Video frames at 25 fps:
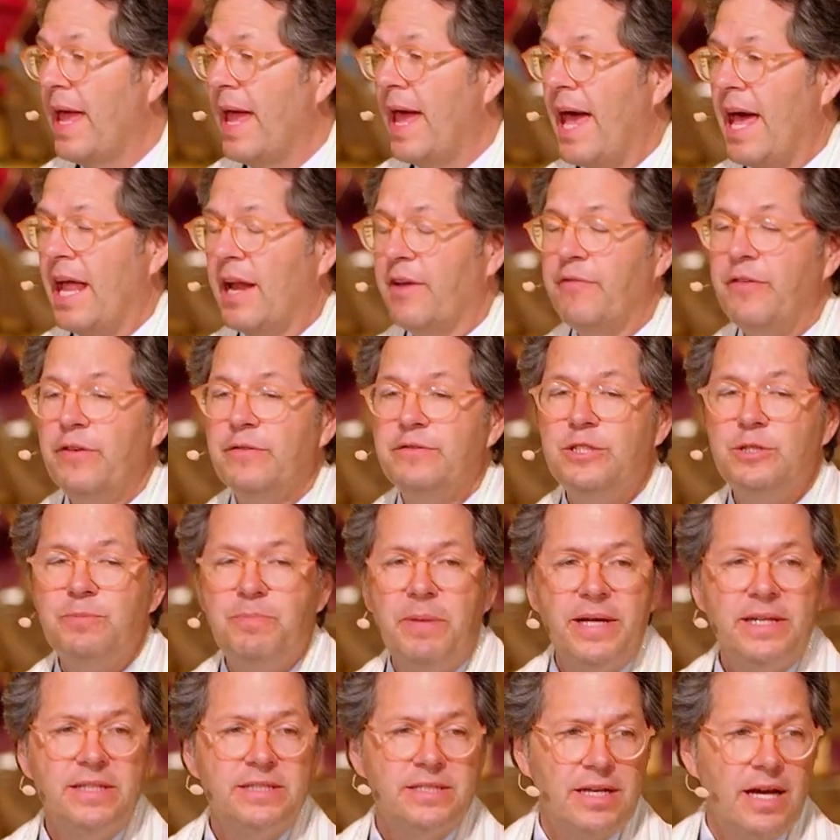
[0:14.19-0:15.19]
And if you've
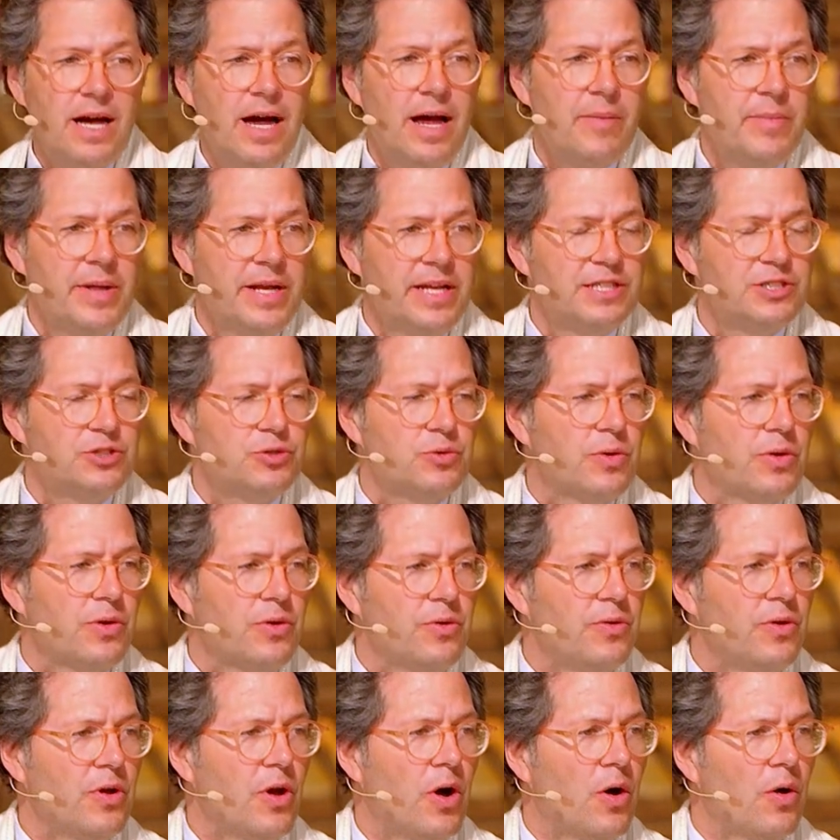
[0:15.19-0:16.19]
spent time in Israel,
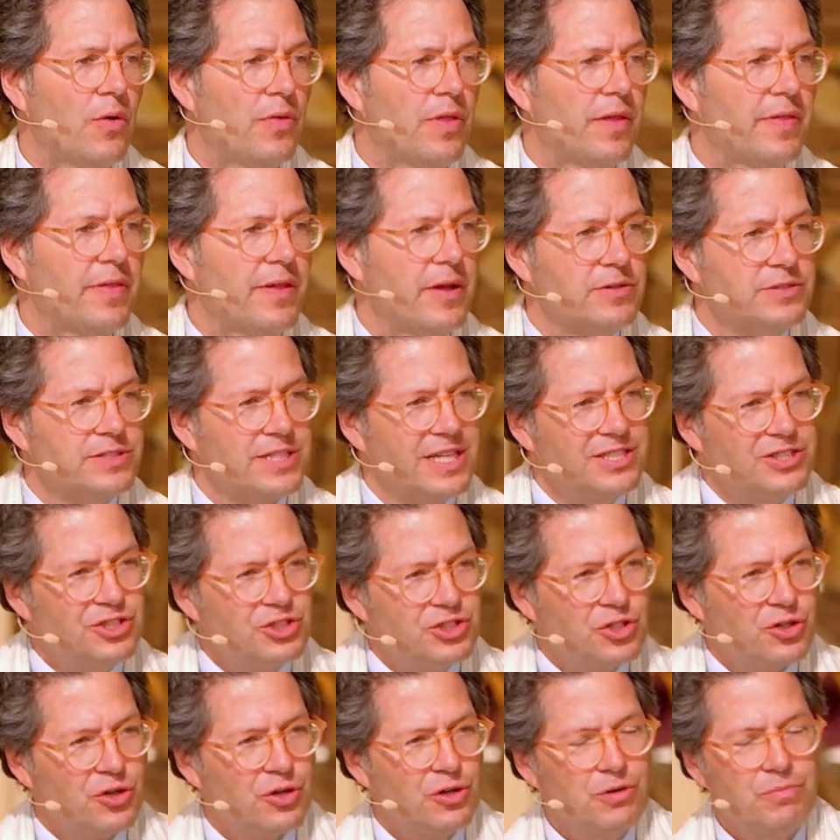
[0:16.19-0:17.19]
you know that there's a
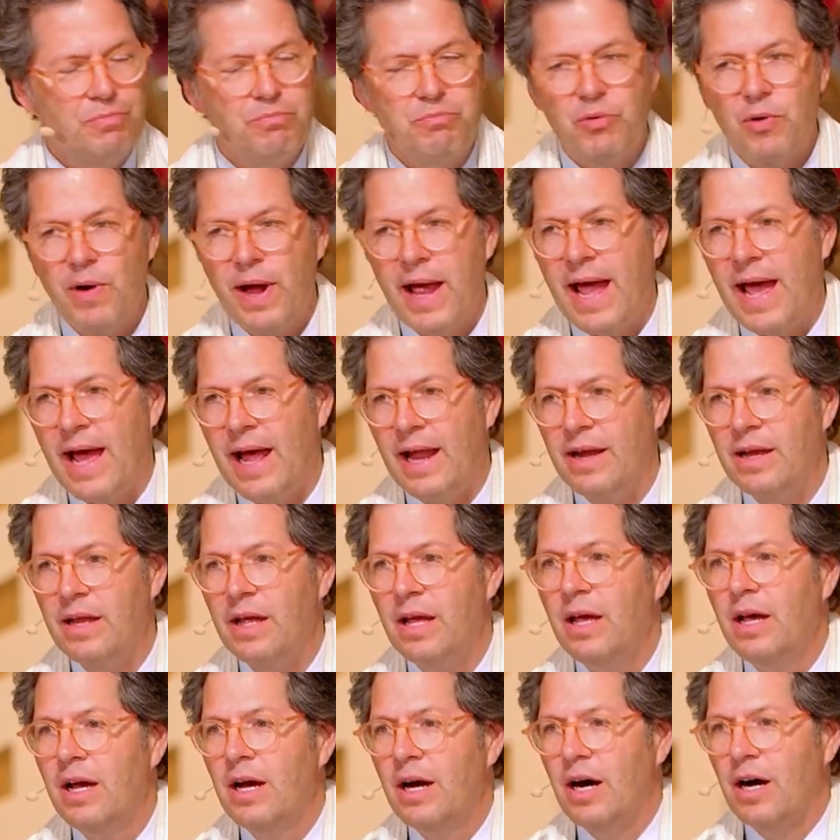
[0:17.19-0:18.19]
certain brand
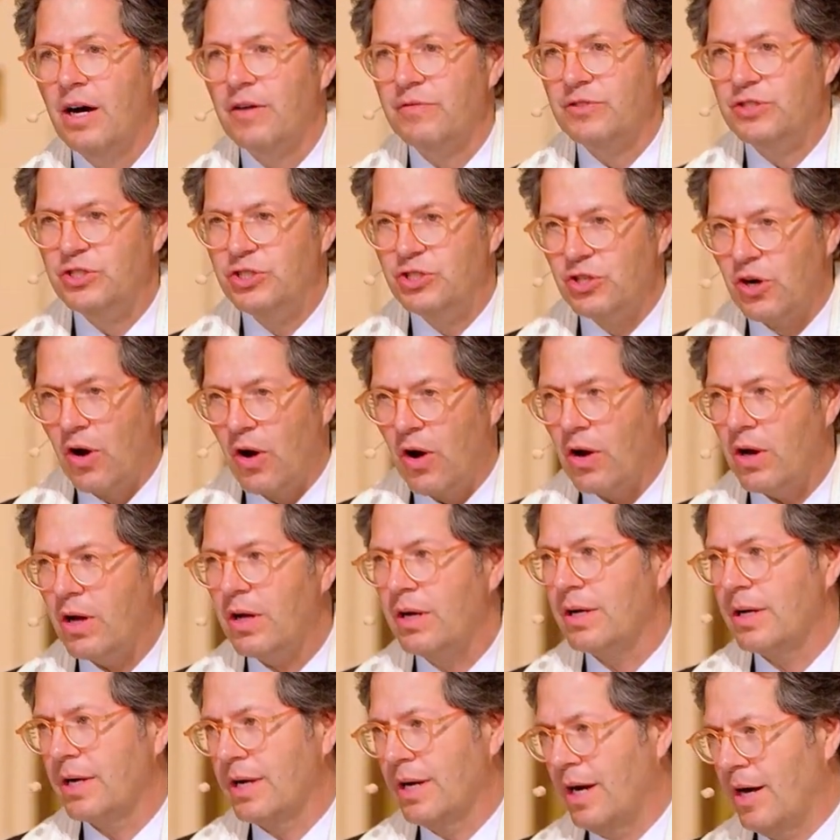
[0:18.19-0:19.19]
of
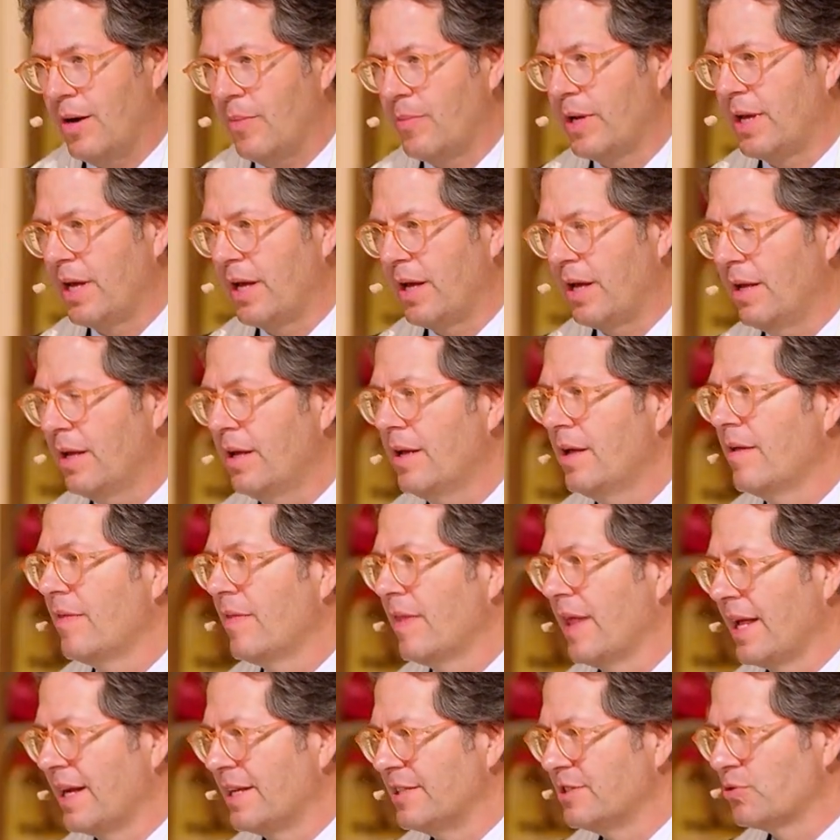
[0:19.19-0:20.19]
dark comedy
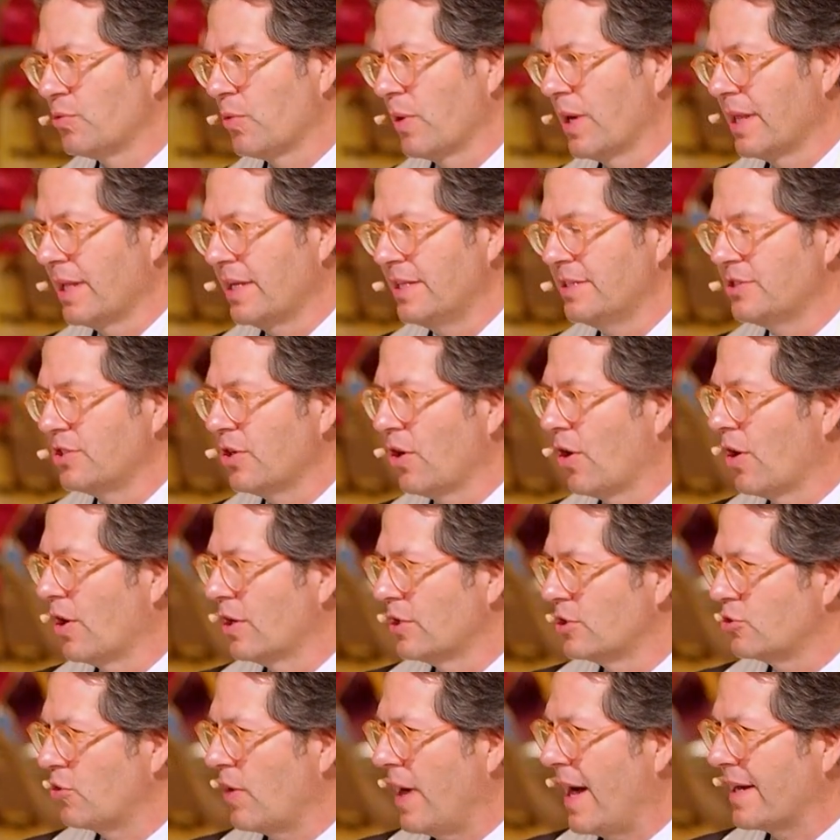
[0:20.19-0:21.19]
that Israelis are
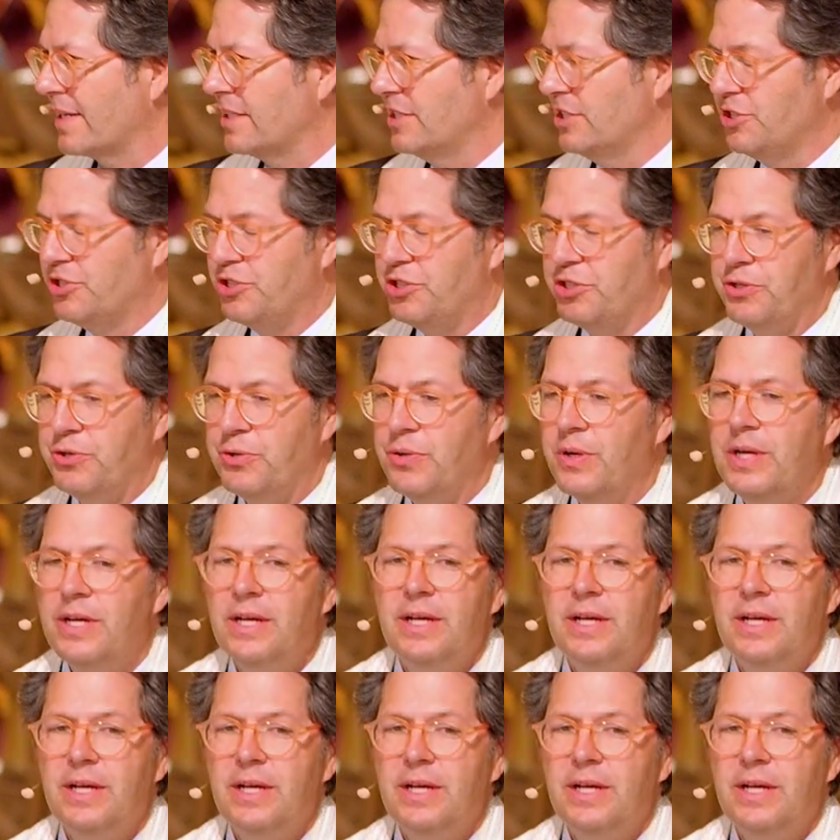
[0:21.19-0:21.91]
attracted to.